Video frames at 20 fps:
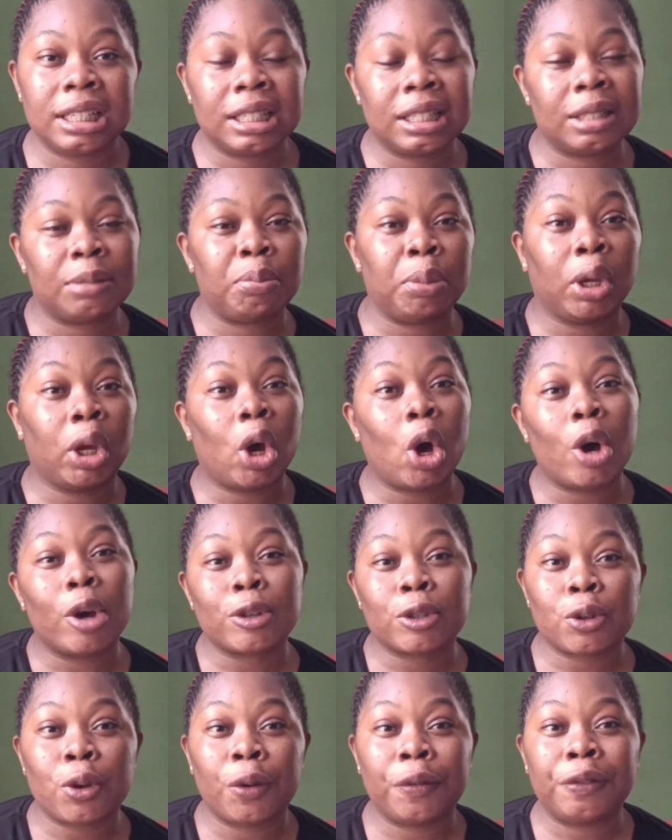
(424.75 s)
It's
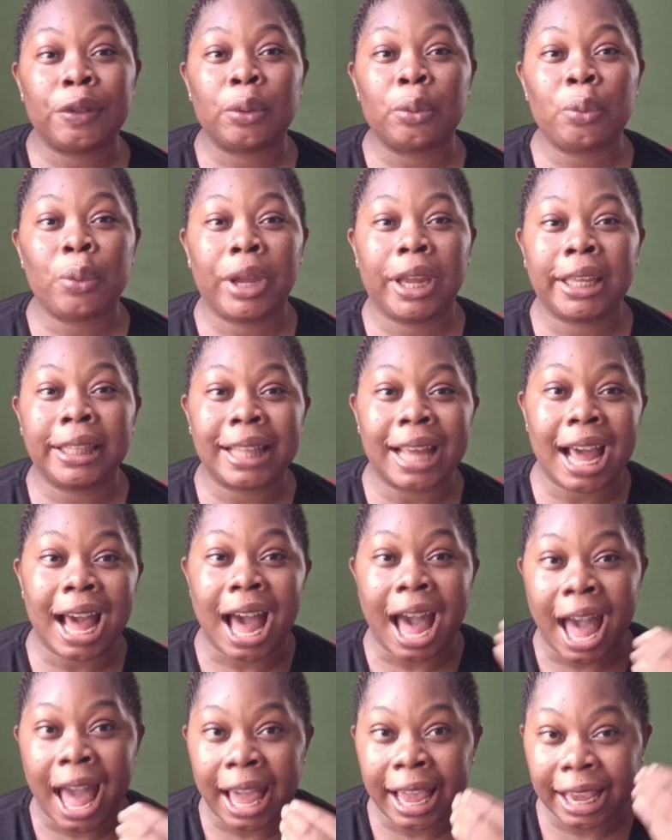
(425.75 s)
because of the way
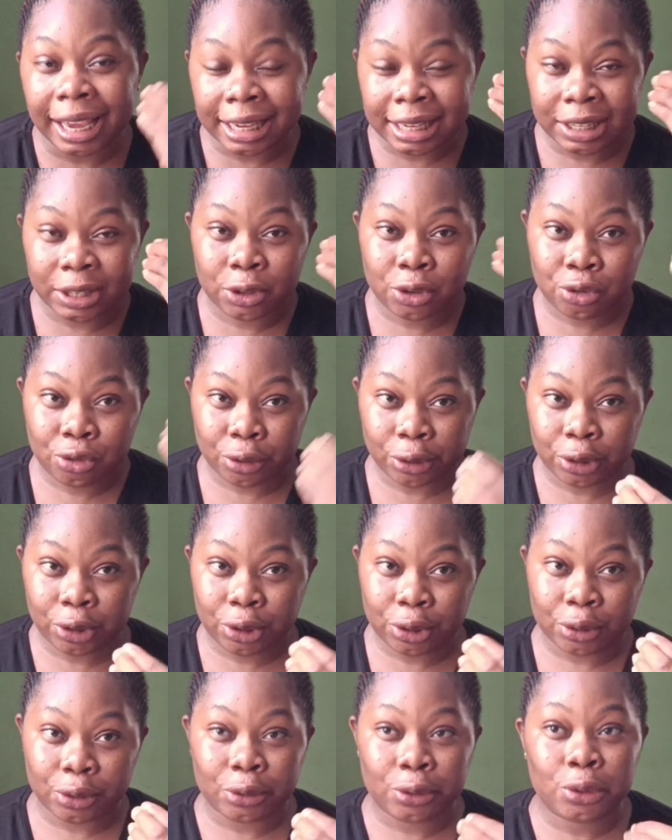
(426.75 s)
their eye is
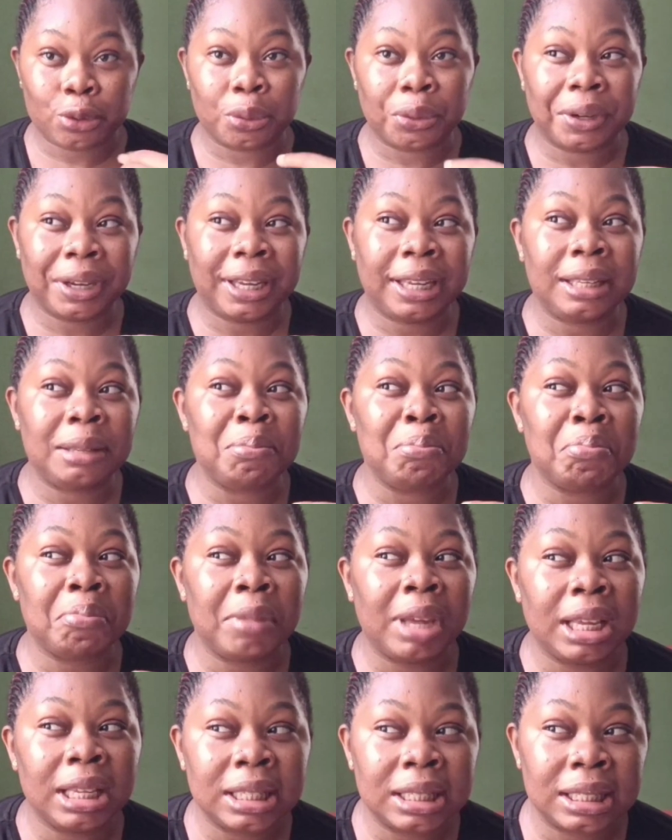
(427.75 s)
structured, so it
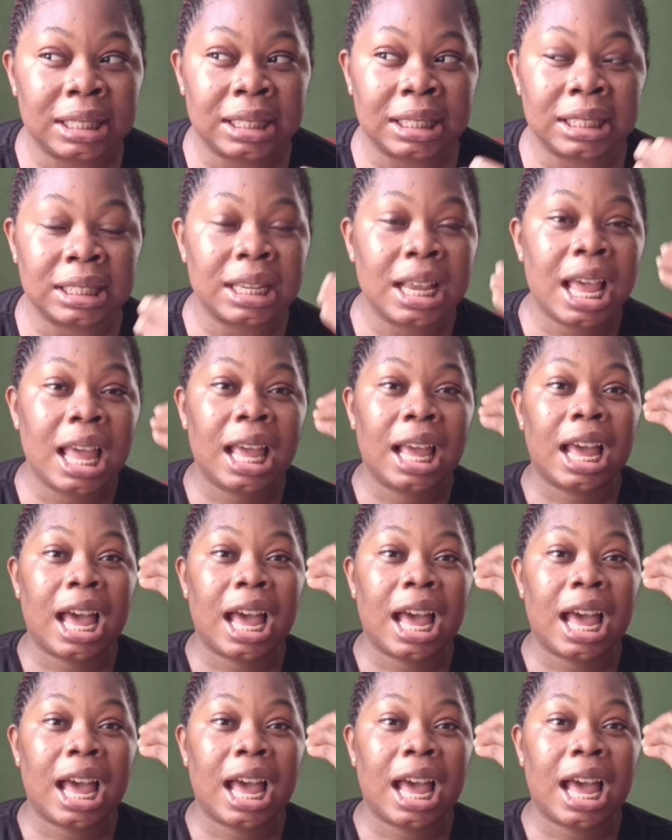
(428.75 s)
makes it